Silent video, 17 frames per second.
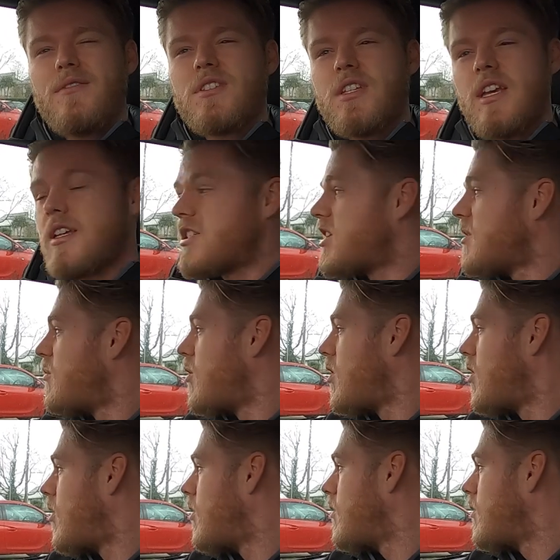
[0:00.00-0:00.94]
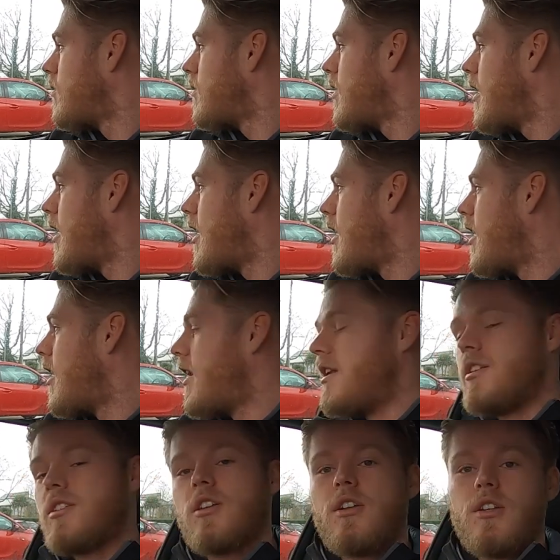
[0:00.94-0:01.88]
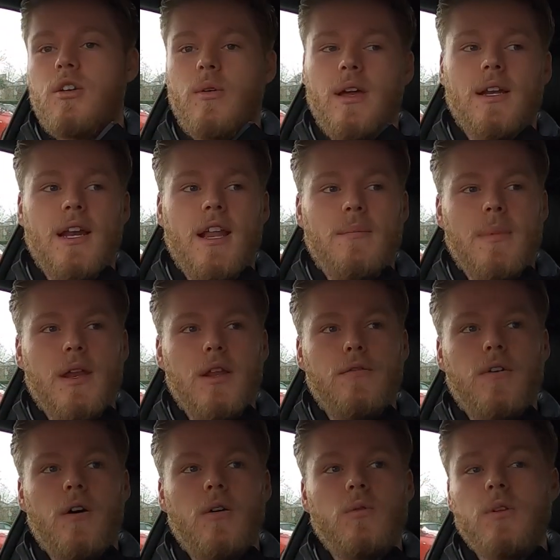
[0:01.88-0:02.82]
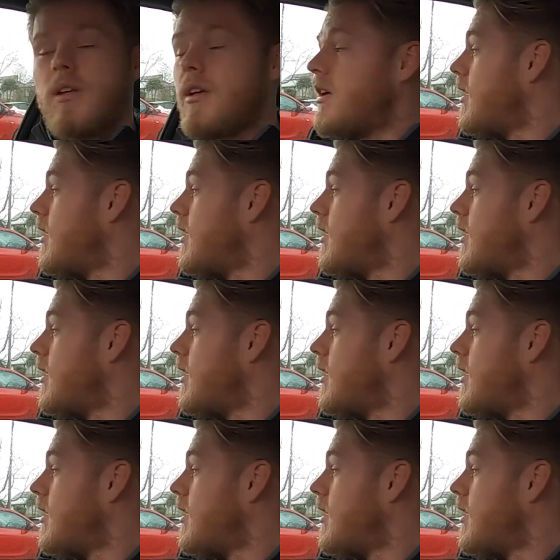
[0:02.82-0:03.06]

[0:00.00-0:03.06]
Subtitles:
sits somewhere along inside your inlet manifold.